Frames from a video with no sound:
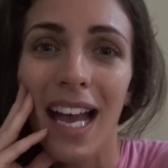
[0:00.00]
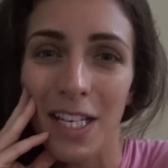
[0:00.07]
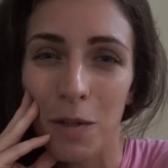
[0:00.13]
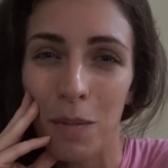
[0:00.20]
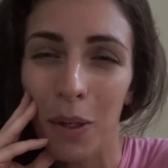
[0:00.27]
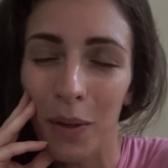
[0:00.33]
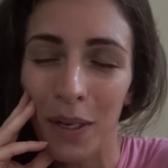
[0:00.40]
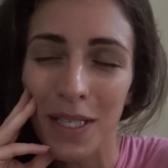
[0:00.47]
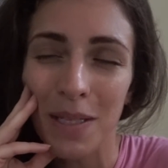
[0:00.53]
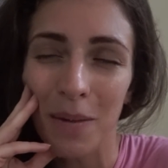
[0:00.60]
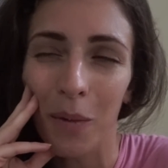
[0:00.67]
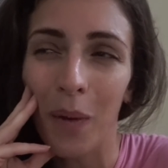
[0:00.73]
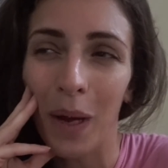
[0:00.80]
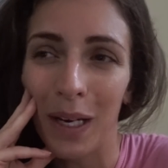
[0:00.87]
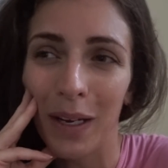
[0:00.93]
and to be honest,
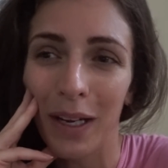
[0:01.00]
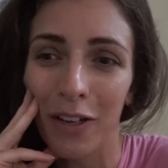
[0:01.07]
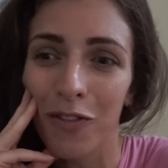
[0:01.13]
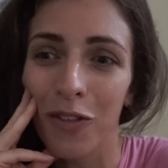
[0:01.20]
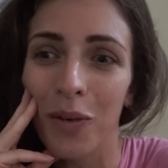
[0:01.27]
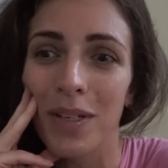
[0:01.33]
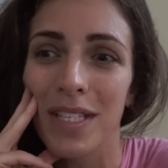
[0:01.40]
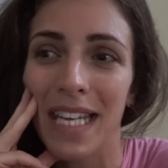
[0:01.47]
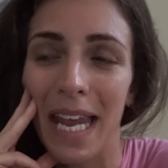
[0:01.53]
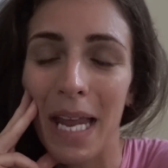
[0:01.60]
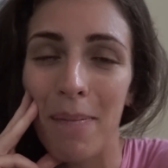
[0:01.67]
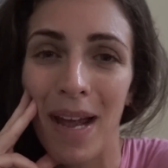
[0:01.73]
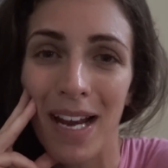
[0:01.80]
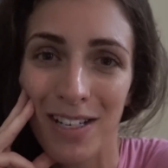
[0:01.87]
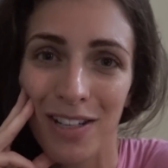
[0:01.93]
I'm quite looking forward to
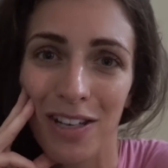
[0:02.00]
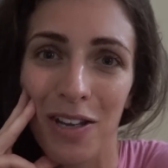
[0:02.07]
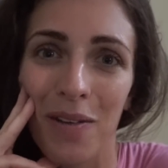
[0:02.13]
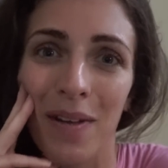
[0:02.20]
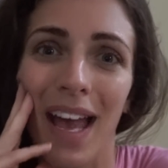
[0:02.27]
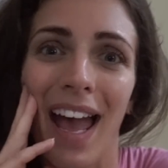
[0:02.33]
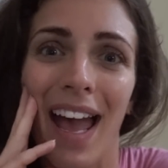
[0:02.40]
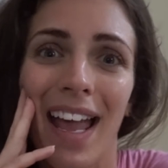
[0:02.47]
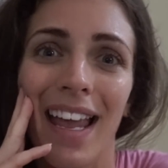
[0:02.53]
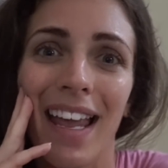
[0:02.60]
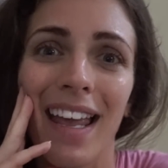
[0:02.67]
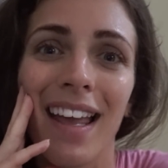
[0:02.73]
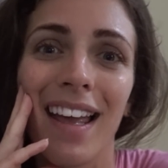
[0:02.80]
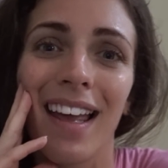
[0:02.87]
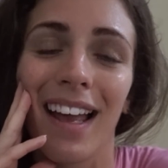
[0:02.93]
getting back to the U
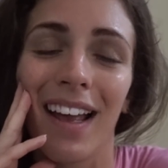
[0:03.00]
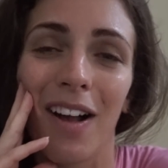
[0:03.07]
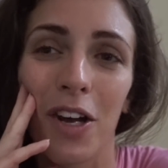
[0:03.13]
K and